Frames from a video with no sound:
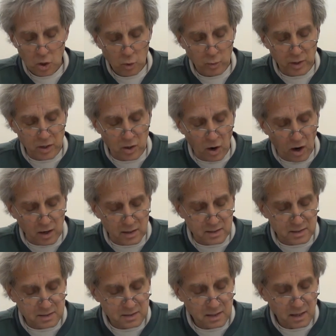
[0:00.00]

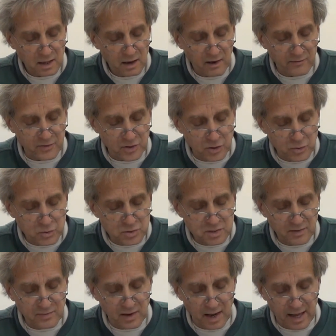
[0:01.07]
regardless of the use
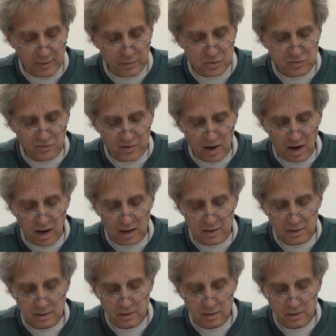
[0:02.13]
of the language of God,